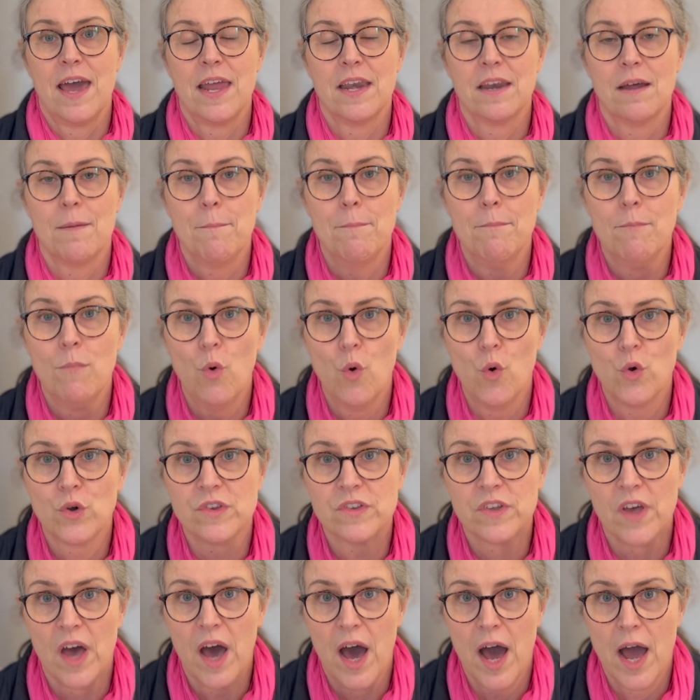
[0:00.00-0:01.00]
in a more
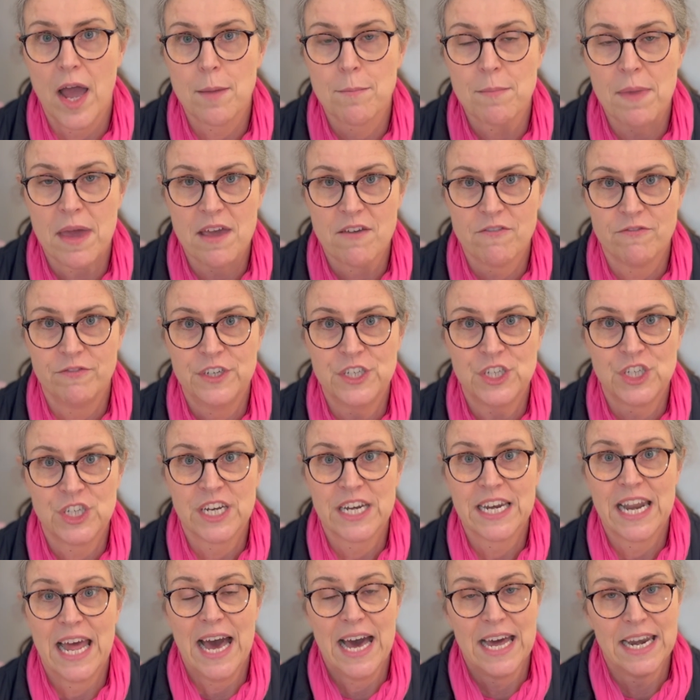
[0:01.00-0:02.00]
time
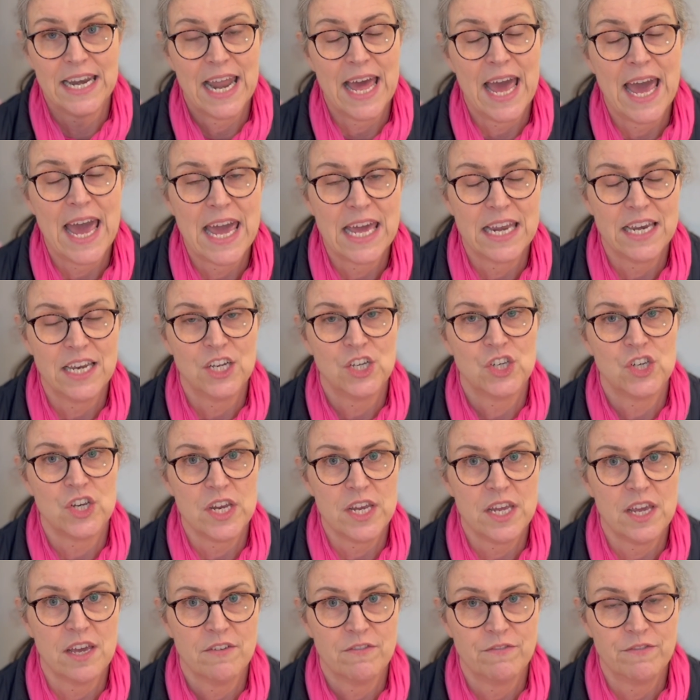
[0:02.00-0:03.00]
efficient and
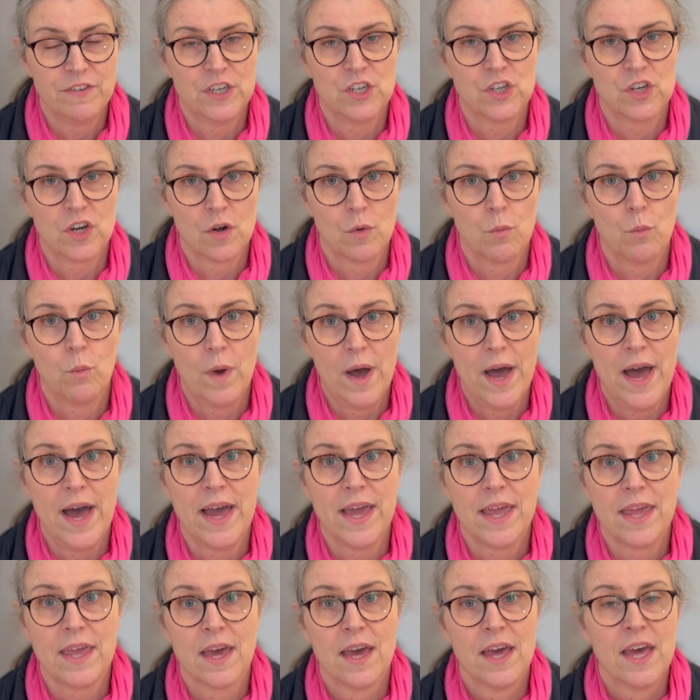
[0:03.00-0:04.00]
energy efficient
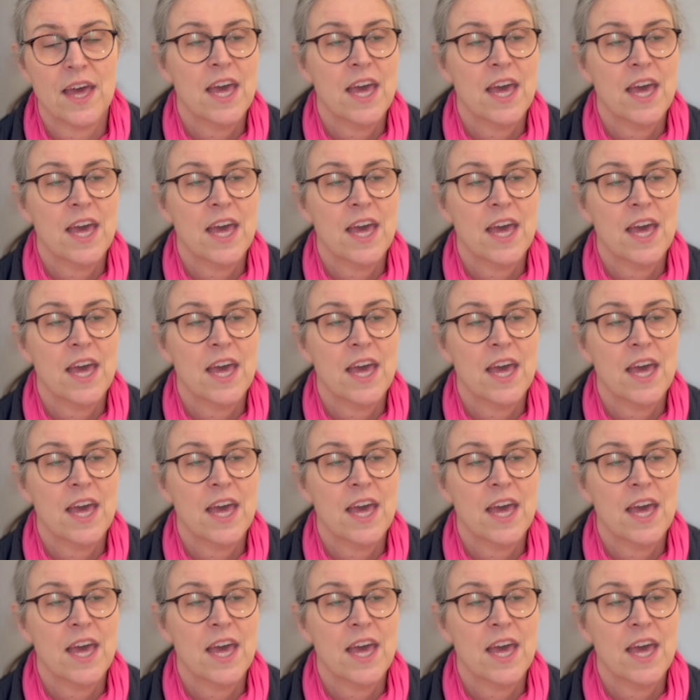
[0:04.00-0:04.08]
way.